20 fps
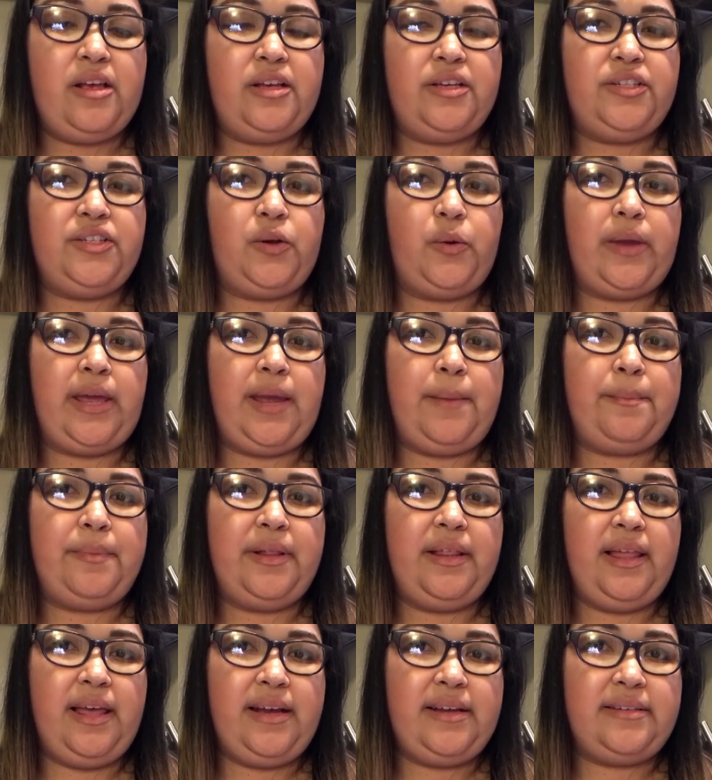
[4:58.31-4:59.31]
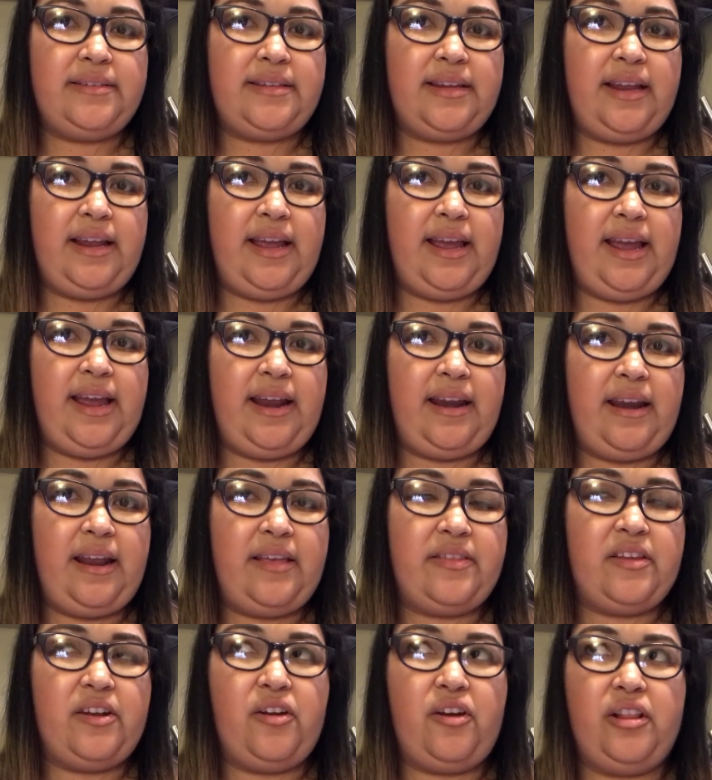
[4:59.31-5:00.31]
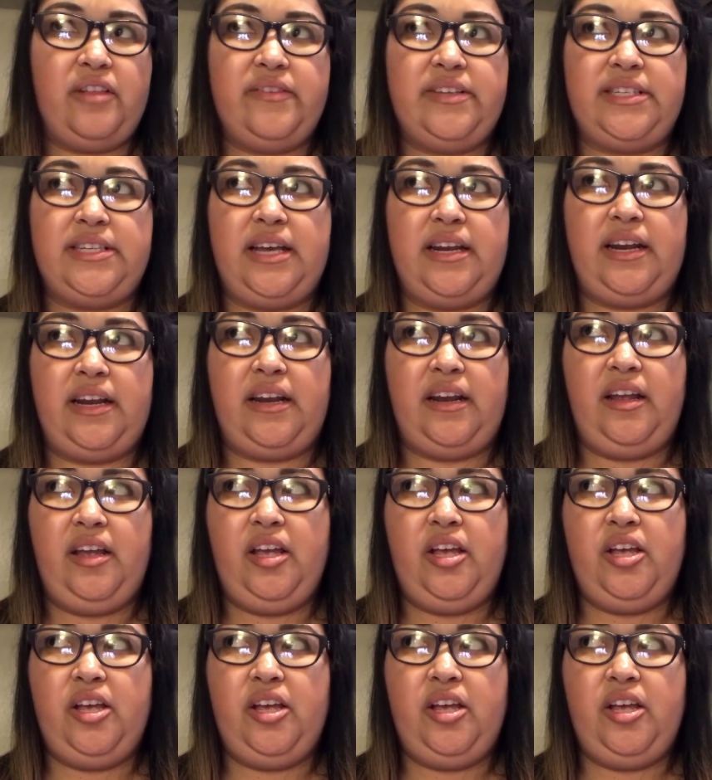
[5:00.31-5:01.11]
So he plugs it in, and then all of a sudden,